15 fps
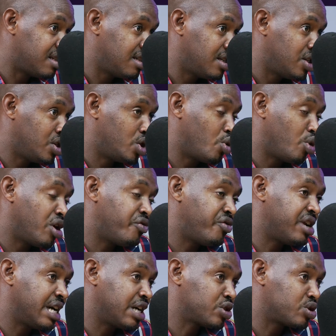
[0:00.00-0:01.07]
We have
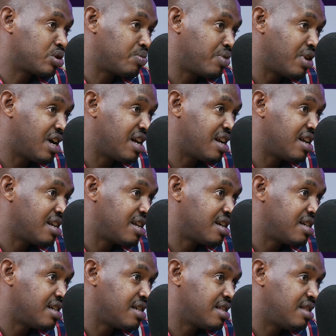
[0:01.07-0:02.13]
an action plan.
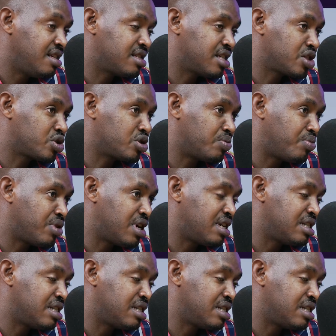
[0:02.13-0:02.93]
This action plan